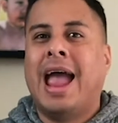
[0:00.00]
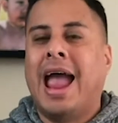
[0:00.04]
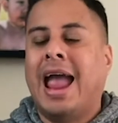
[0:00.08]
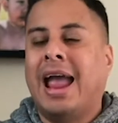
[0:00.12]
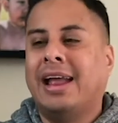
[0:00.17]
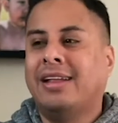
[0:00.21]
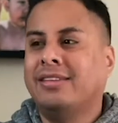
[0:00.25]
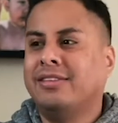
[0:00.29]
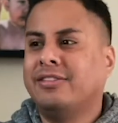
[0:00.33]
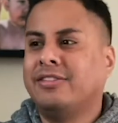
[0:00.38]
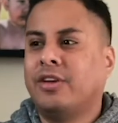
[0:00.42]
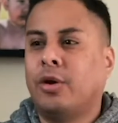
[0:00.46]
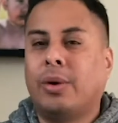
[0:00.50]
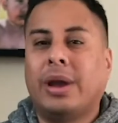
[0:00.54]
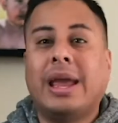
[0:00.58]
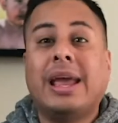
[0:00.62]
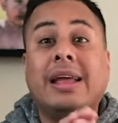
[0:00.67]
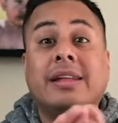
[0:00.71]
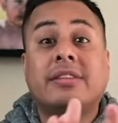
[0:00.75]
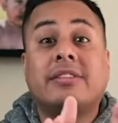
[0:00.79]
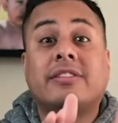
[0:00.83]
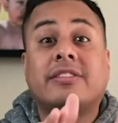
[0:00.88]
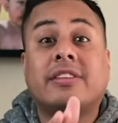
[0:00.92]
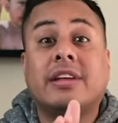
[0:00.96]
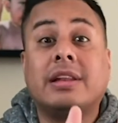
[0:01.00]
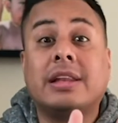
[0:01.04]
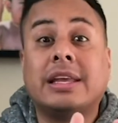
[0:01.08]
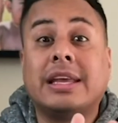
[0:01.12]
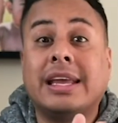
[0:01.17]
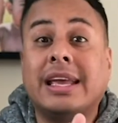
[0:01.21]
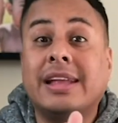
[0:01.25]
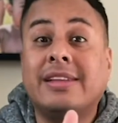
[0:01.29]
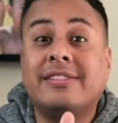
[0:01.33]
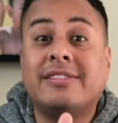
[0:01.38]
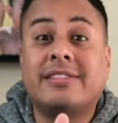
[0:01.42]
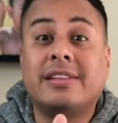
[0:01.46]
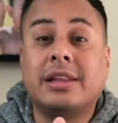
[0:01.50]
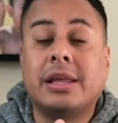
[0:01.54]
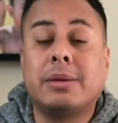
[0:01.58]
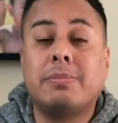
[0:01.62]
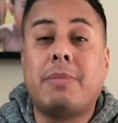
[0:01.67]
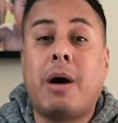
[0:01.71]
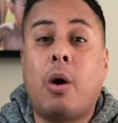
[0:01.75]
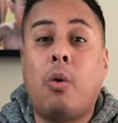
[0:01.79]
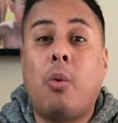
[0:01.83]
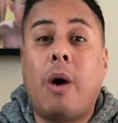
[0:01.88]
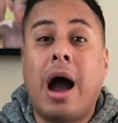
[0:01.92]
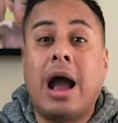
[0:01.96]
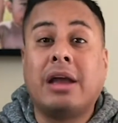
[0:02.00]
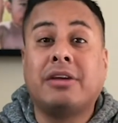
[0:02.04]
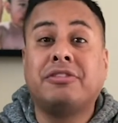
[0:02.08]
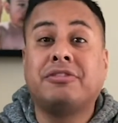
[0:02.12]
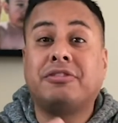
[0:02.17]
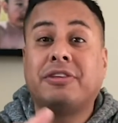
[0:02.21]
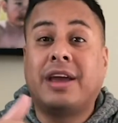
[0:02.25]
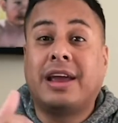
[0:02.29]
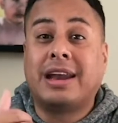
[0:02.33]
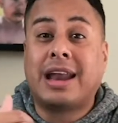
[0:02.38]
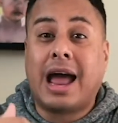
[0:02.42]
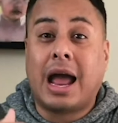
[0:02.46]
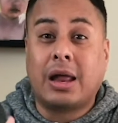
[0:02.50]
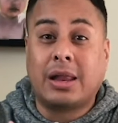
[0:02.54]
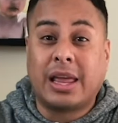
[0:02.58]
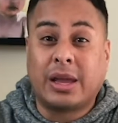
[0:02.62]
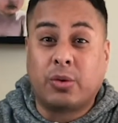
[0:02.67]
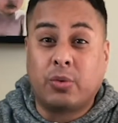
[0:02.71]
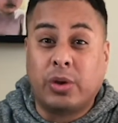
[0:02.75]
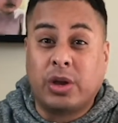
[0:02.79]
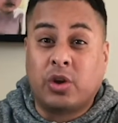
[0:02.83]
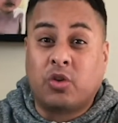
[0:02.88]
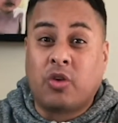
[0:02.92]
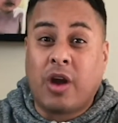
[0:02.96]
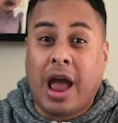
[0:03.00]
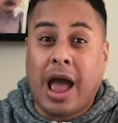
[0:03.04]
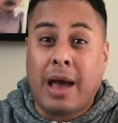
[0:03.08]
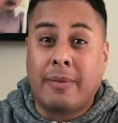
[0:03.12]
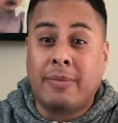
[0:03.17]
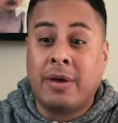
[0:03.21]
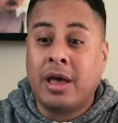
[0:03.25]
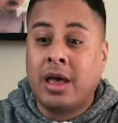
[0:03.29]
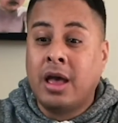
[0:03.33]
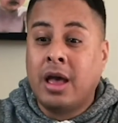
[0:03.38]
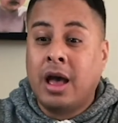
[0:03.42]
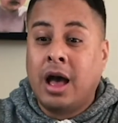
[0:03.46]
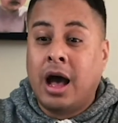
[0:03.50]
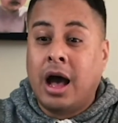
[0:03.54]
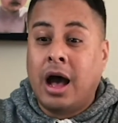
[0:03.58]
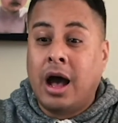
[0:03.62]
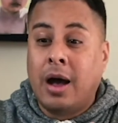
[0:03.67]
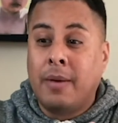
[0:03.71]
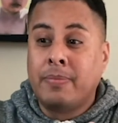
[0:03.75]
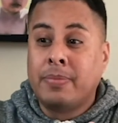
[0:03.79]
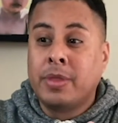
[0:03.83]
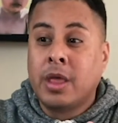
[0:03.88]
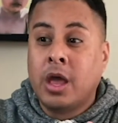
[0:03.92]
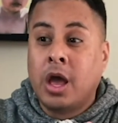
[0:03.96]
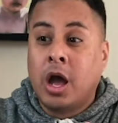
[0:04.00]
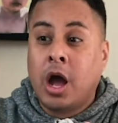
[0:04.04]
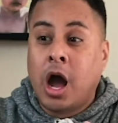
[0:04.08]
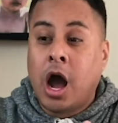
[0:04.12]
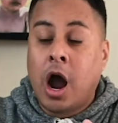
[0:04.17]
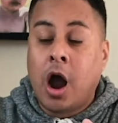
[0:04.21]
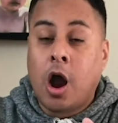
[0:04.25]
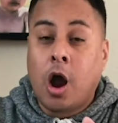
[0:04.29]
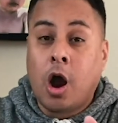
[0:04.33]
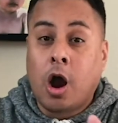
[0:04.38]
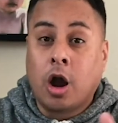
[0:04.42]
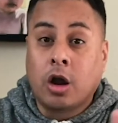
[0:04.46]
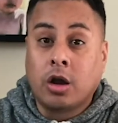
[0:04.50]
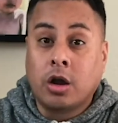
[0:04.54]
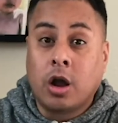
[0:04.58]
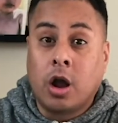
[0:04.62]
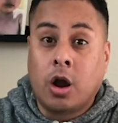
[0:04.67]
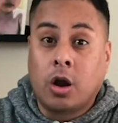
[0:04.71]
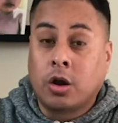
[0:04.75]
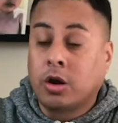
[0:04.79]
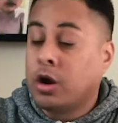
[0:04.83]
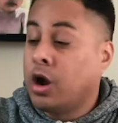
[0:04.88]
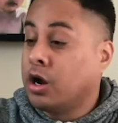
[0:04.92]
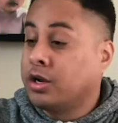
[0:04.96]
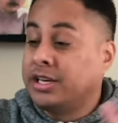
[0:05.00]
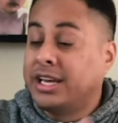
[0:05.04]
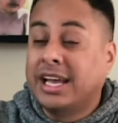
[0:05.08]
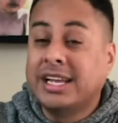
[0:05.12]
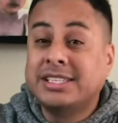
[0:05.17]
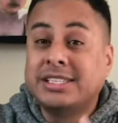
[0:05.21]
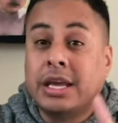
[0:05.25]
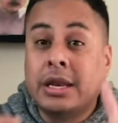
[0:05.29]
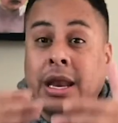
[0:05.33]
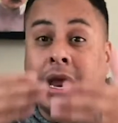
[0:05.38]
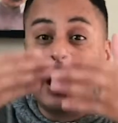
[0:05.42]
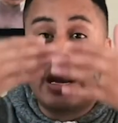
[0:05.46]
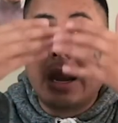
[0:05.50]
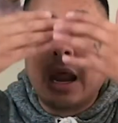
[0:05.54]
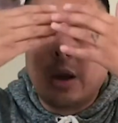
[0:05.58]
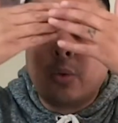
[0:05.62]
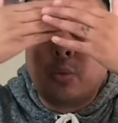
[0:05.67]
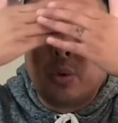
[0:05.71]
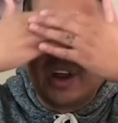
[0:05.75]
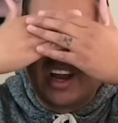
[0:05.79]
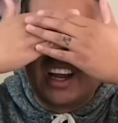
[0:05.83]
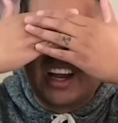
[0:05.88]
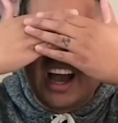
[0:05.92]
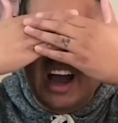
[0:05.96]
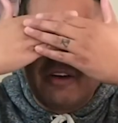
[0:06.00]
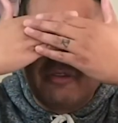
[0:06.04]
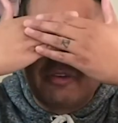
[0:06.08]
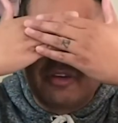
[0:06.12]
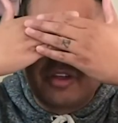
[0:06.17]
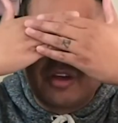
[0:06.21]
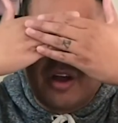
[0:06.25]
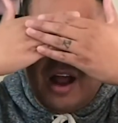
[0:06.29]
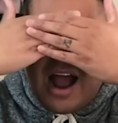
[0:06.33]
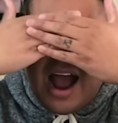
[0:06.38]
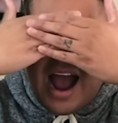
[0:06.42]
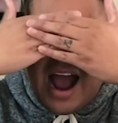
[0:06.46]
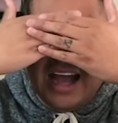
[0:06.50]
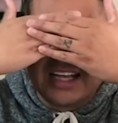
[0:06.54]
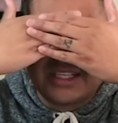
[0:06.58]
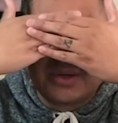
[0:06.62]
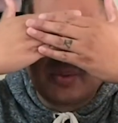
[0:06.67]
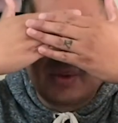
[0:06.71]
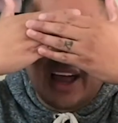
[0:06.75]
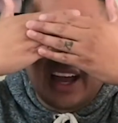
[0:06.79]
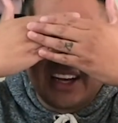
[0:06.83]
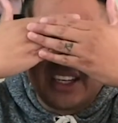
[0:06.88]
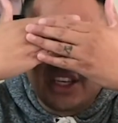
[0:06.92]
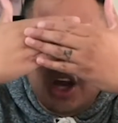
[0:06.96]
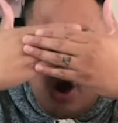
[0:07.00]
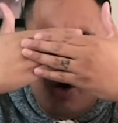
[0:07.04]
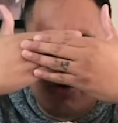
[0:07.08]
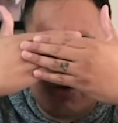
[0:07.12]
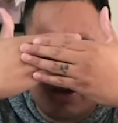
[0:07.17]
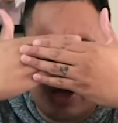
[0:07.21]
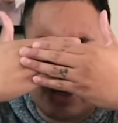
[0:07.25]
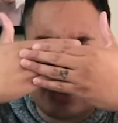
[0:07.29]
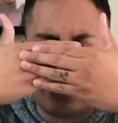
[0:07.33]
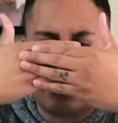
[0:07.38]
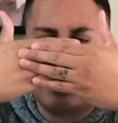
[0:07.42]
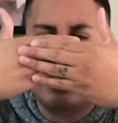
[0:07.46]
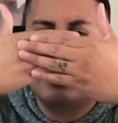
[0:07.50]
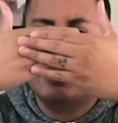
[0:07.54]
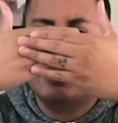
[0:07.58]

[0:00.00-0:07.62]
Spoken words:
And so instantly my wife and I, like, we grab our kids and we cover their eyes, and we're like, don't look,